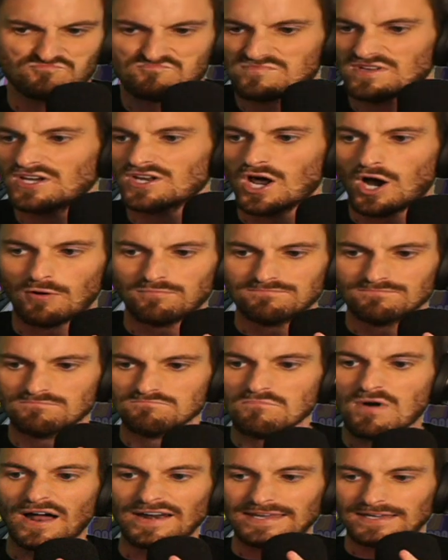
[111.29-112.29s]
you know,
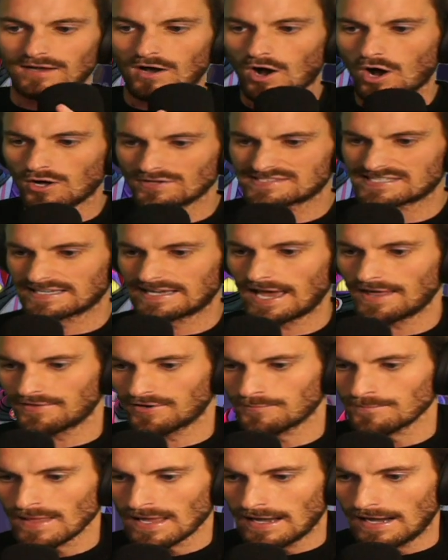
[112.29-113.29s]
money altogether.